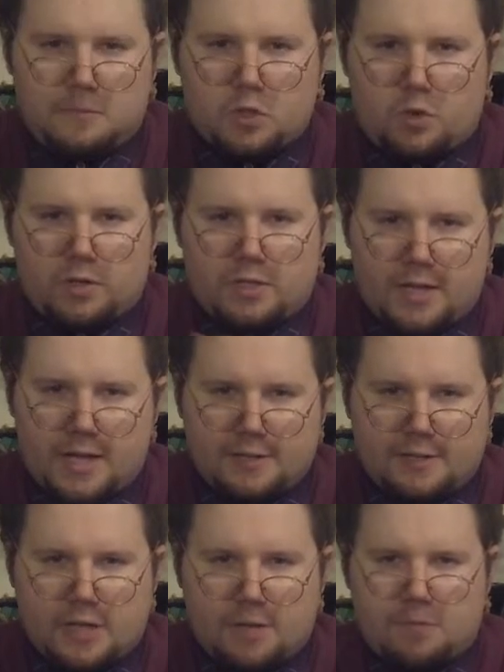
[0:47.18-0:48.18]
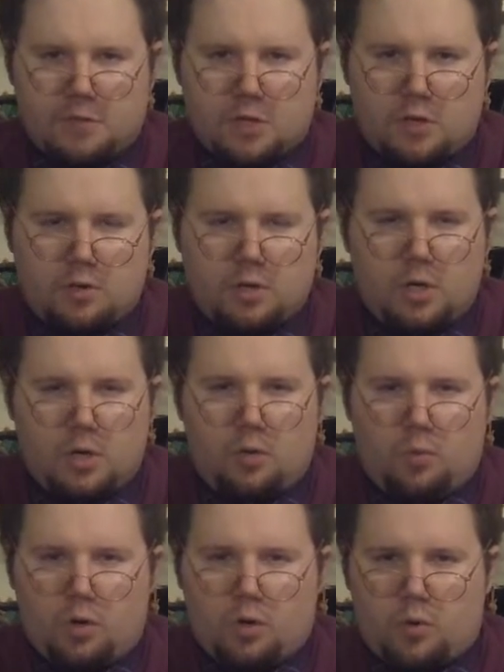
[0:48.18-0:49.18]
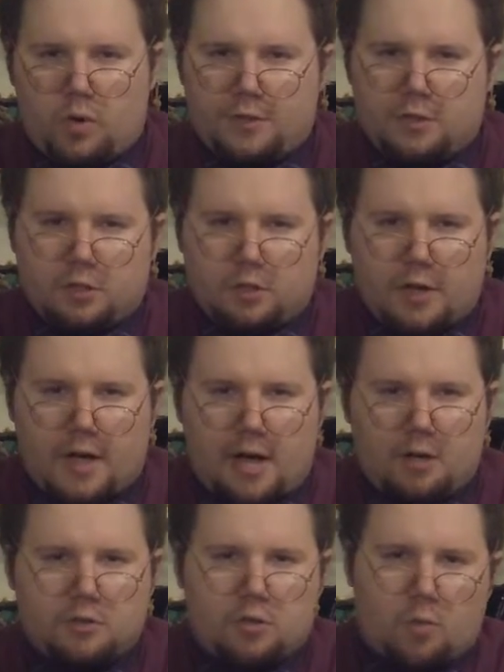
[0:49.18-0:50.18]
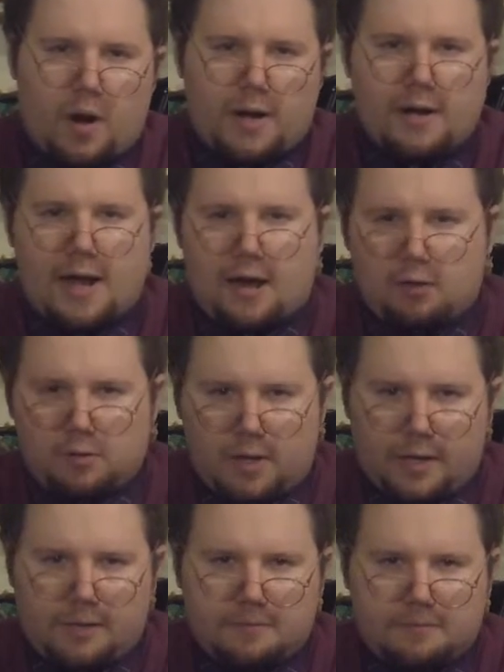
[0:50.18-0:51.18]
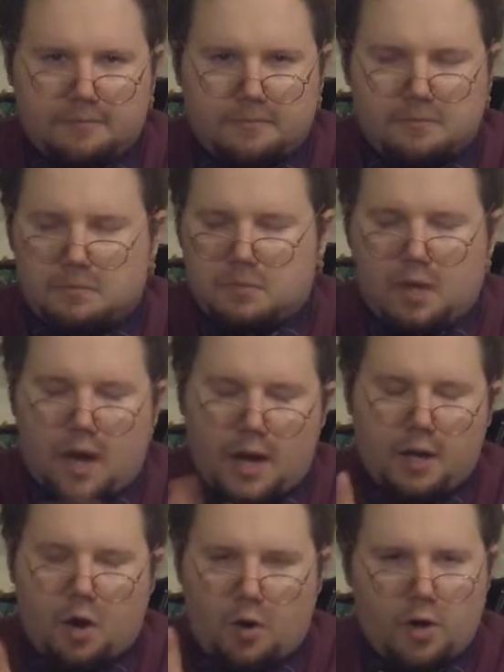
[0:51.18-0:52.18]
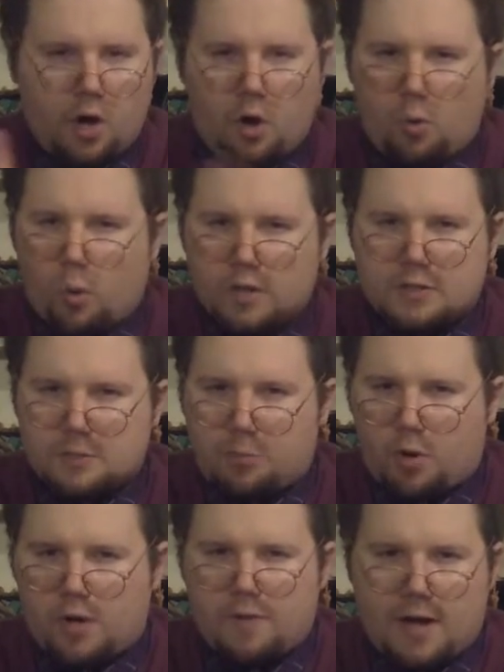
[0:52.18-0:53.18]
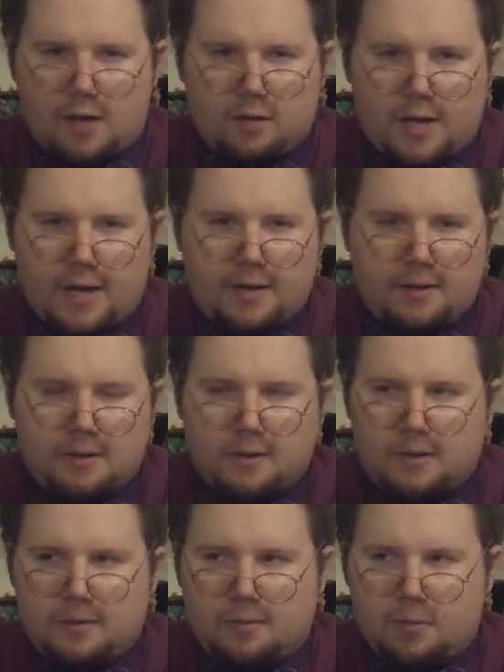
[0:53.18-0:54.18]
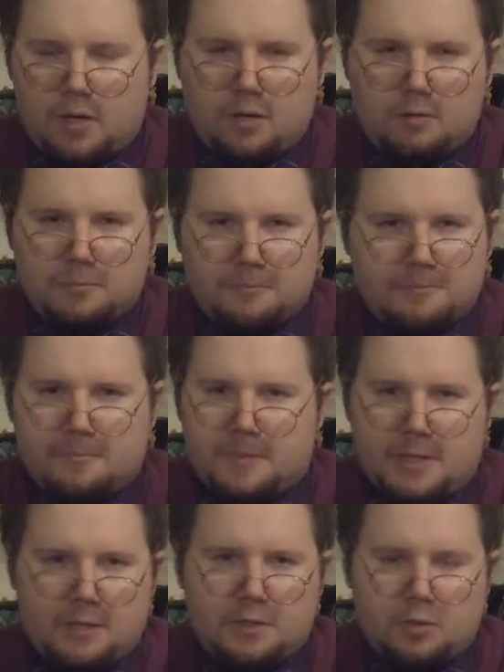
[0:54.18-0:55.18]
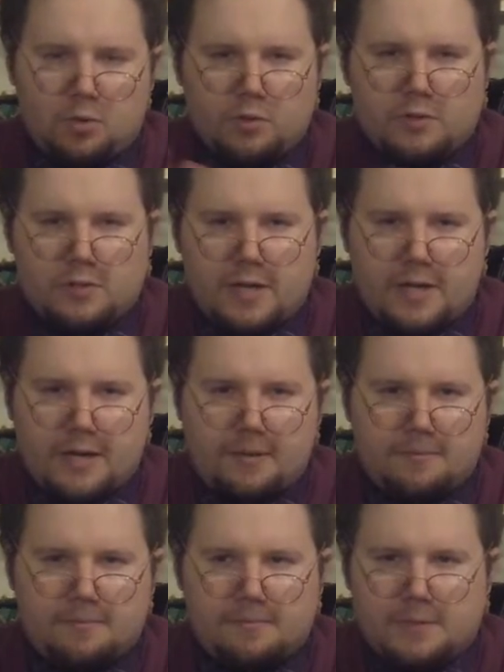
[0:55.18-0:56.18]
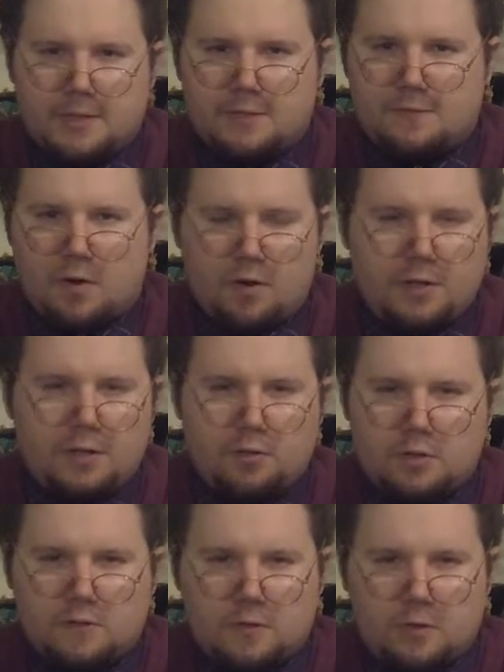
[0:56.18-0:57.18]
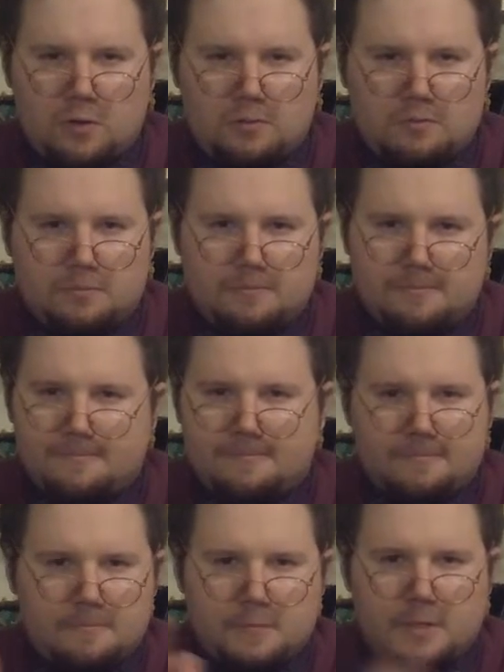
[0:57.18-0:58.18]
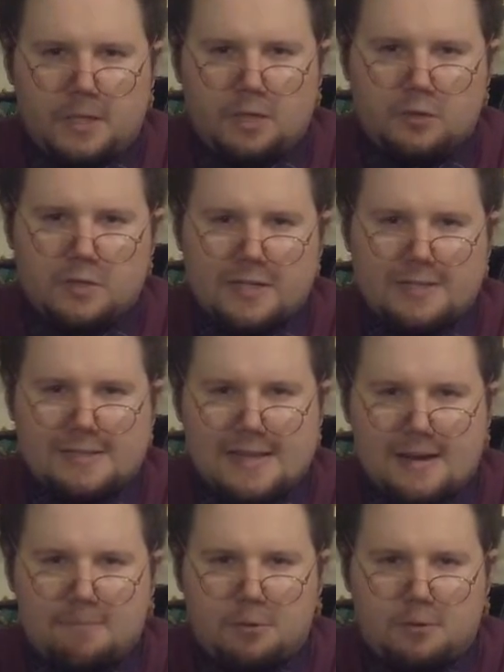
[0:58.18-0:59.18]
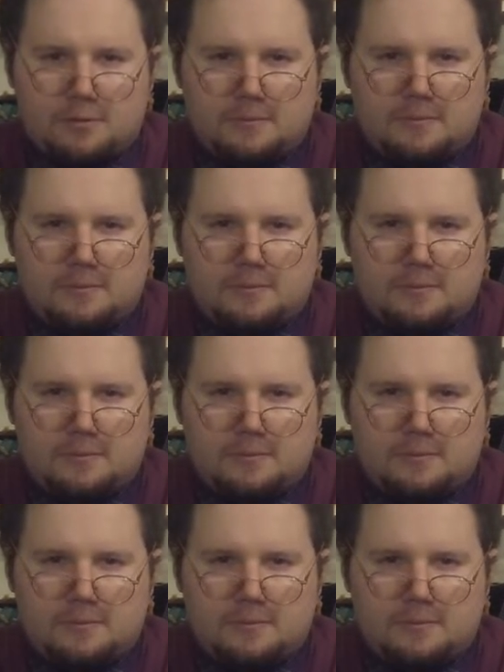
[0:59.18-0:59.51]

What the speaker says: So in today's episode, we're going to learn how to write an outline. I know, what's the point of an outline? Well, as you will see, it's very useful. Here's an example.